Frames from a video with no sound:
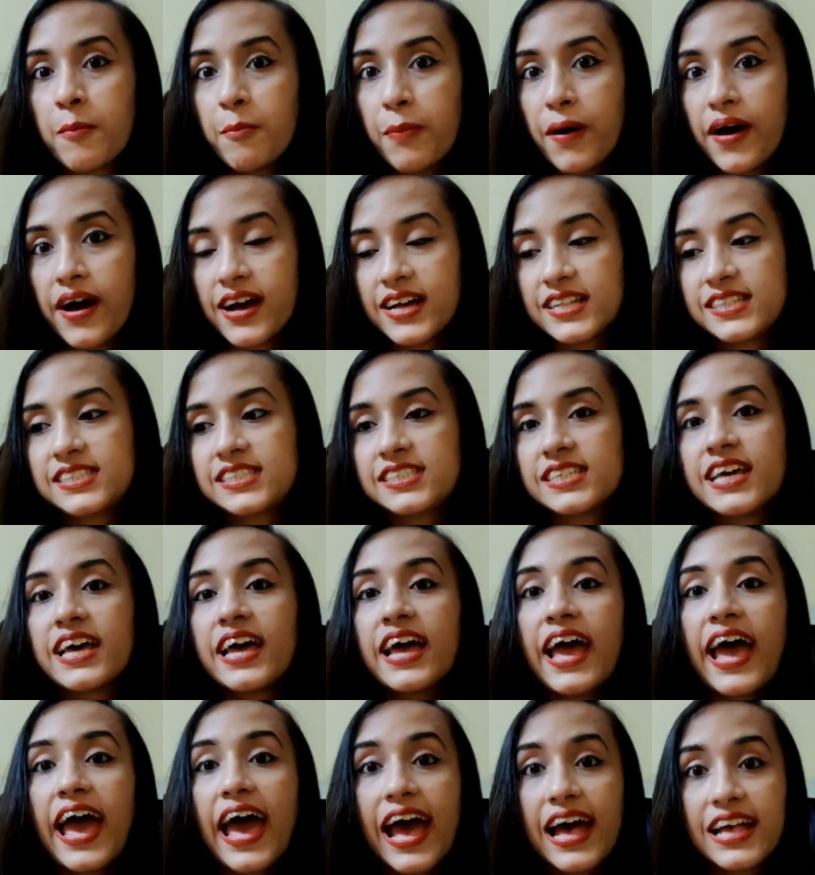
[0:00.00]
But
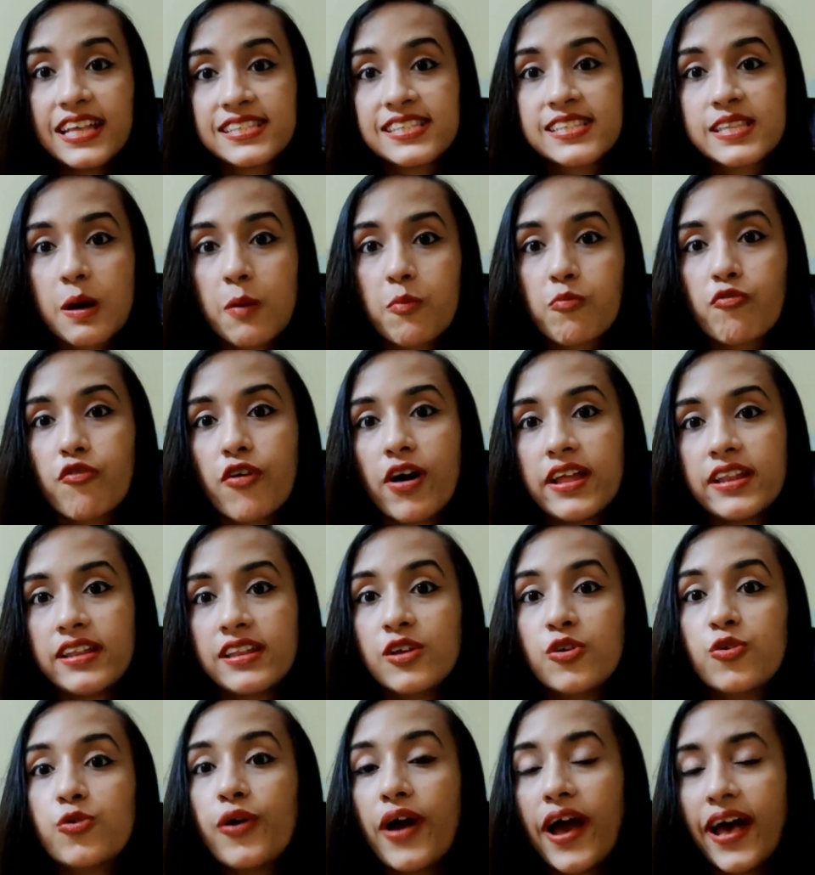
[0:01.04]
as
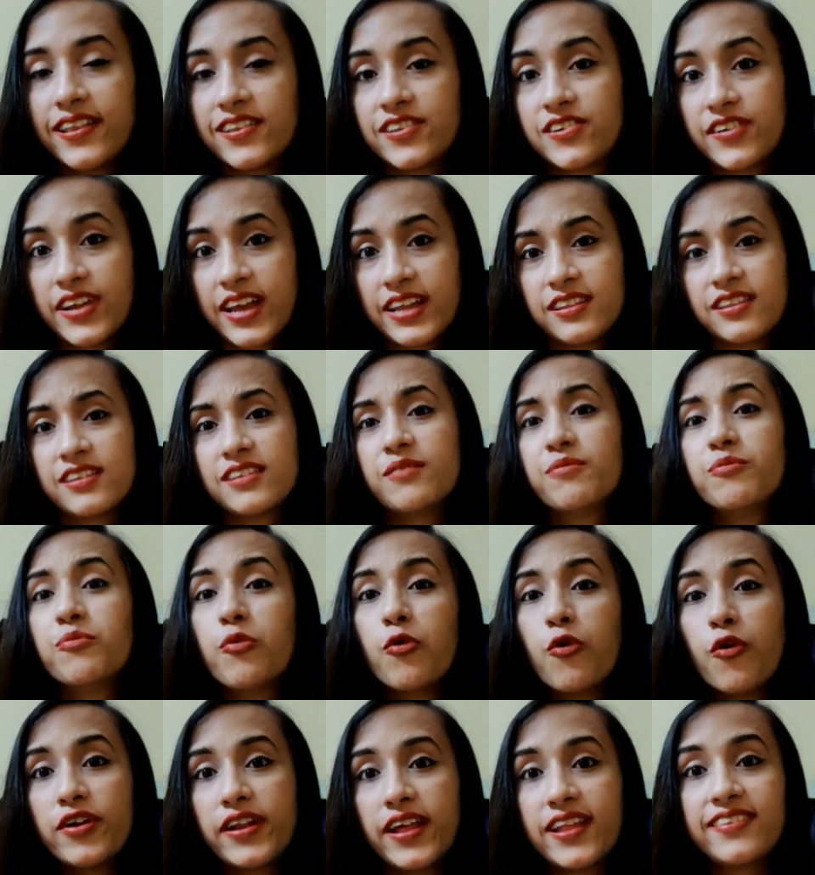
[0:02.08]
someone who has read
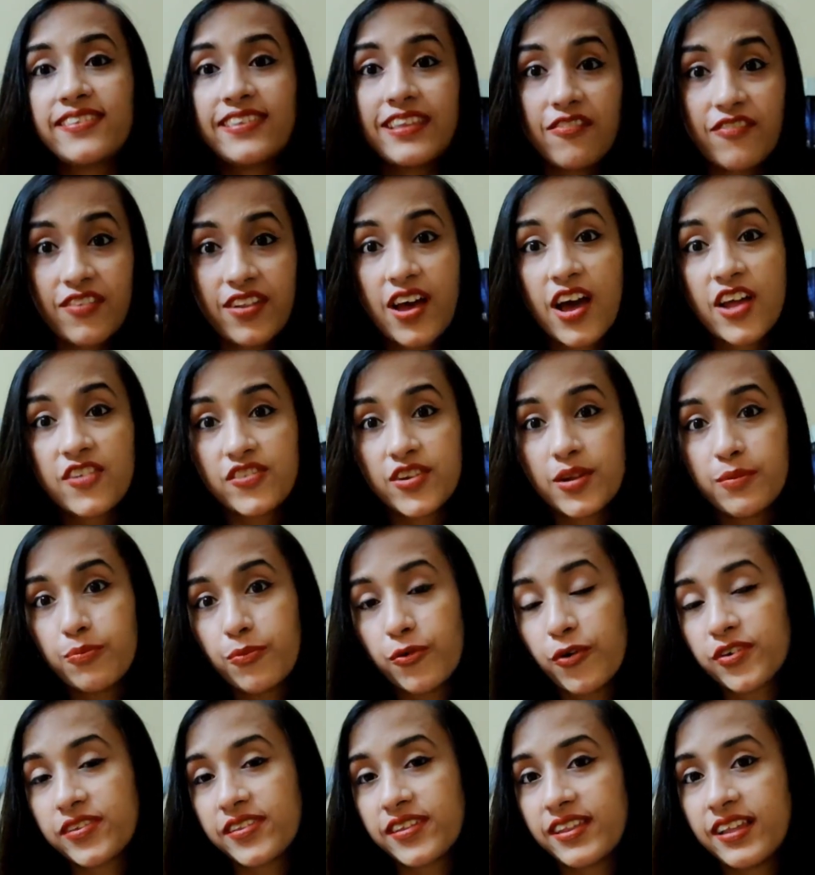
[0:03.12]
more than
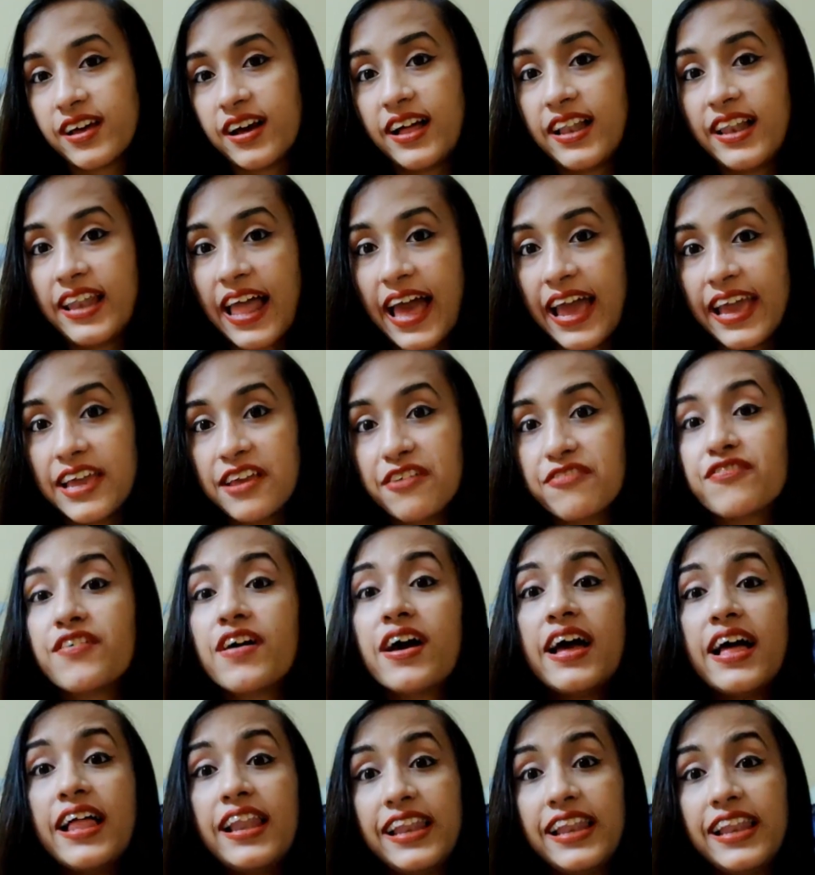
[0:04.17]
700 books in her life,